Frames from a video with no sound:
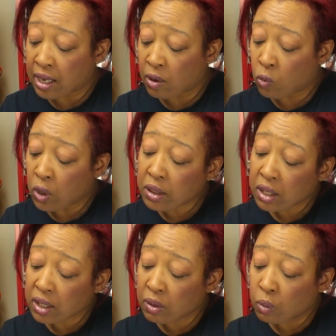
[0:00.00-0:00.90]
and one
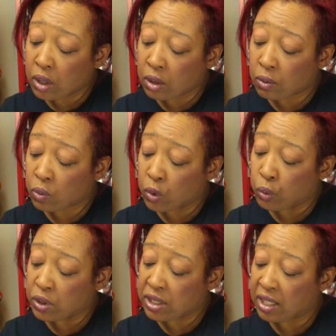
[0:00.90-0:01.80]
lucky winner
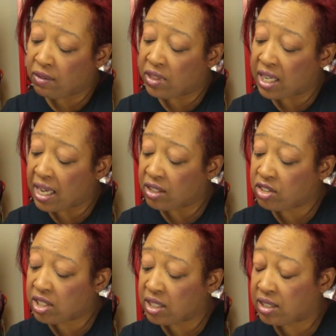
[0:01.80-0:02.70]
will receive the
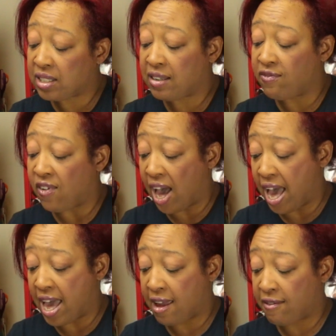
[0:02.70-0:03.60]
HTC
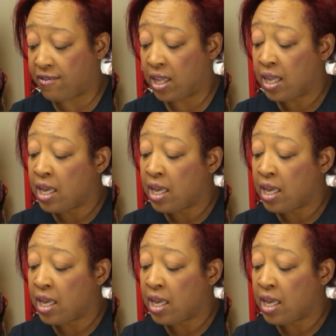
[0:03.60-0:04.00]
Vive.